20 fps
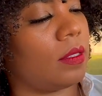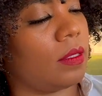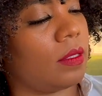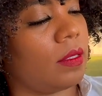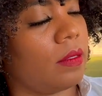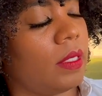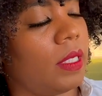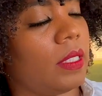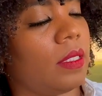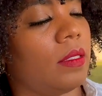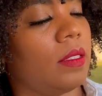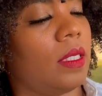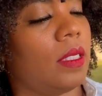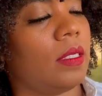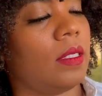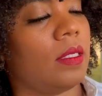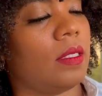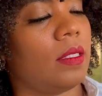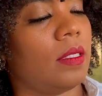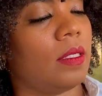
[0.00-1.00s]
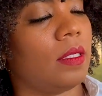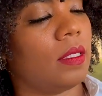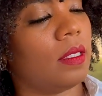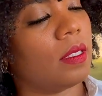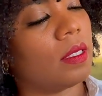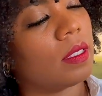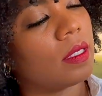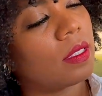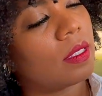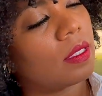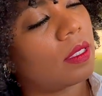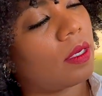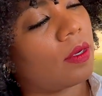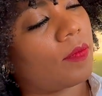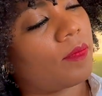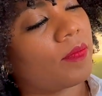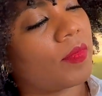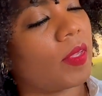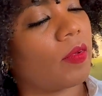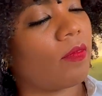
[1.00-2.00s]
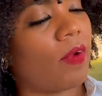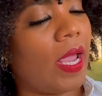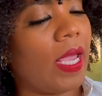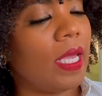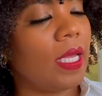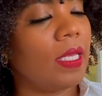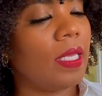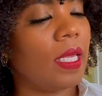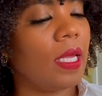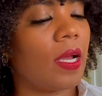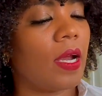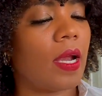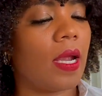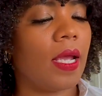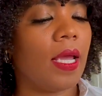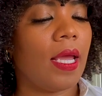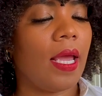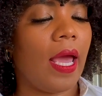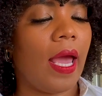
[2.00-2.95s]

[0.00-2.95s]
Hey, come on. Oh, right in there.